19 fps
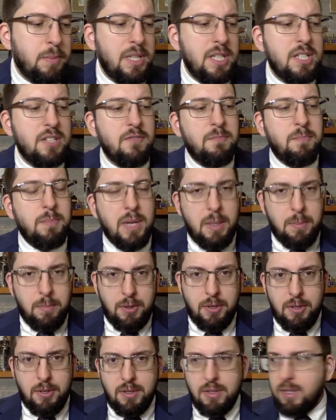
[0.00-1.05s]
piece of
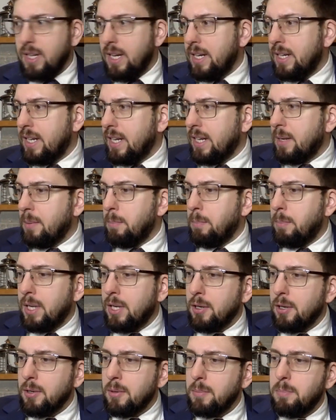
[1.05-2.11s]
paper. I take a
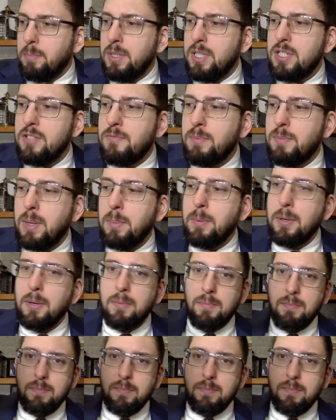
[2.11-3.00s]
bigger piece of paper